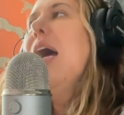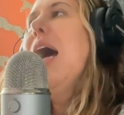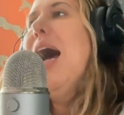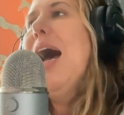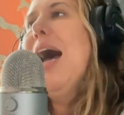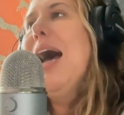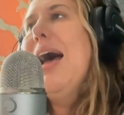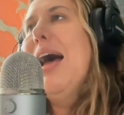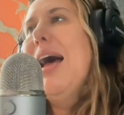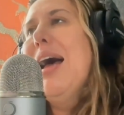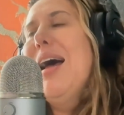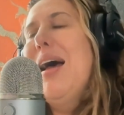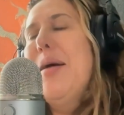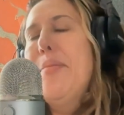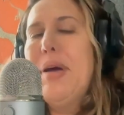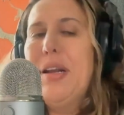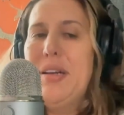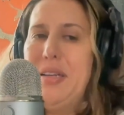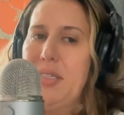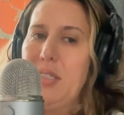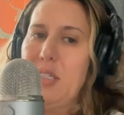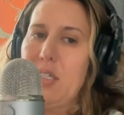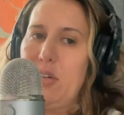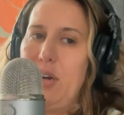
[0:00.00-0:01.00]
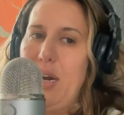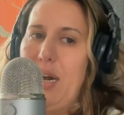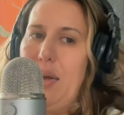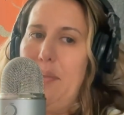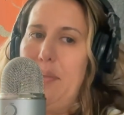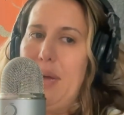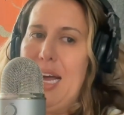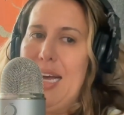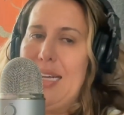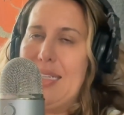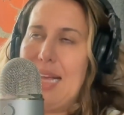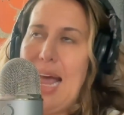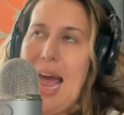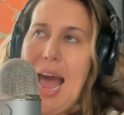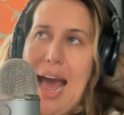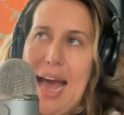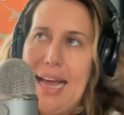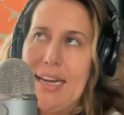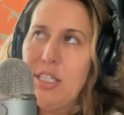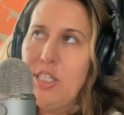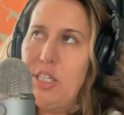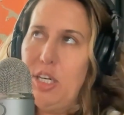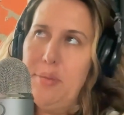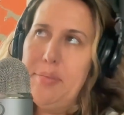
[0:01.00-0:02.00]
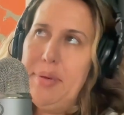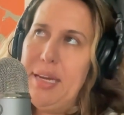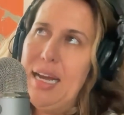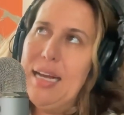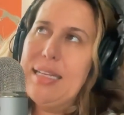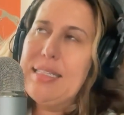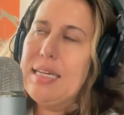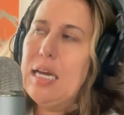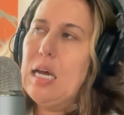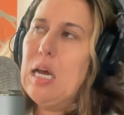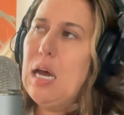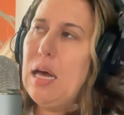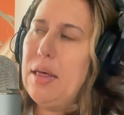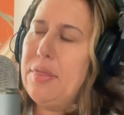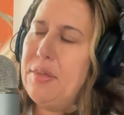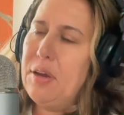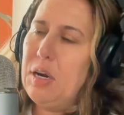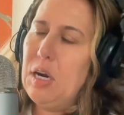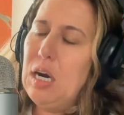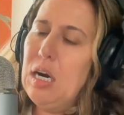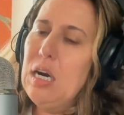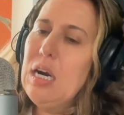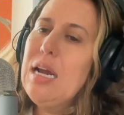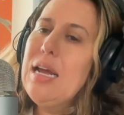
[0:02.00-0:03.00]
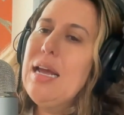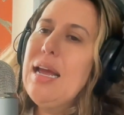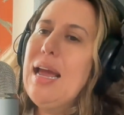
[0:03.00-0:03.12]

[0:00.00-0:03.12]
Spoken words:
I'm on Instagram as @Jo Piazza author,